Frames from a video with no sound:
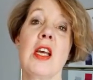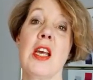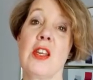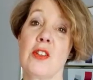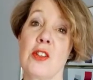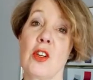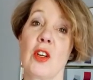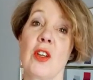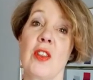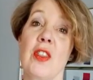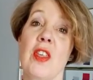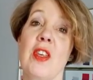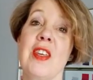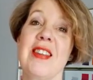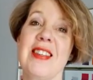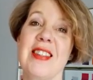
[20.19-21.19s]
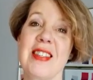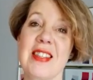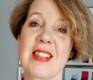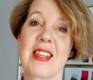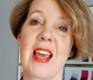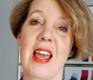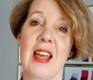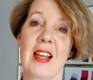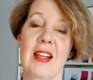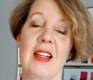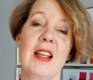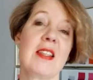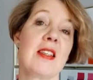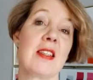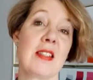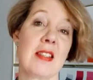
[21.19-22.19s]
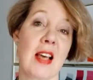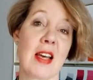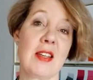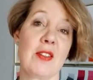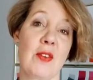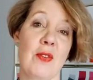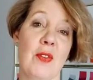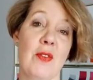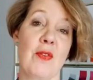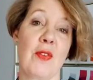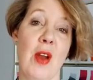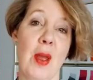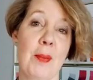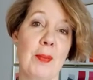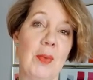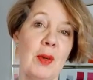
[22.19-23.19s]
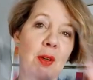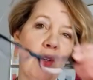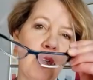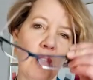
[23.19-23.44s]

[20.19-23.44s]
is look at the scale, the size of the frame.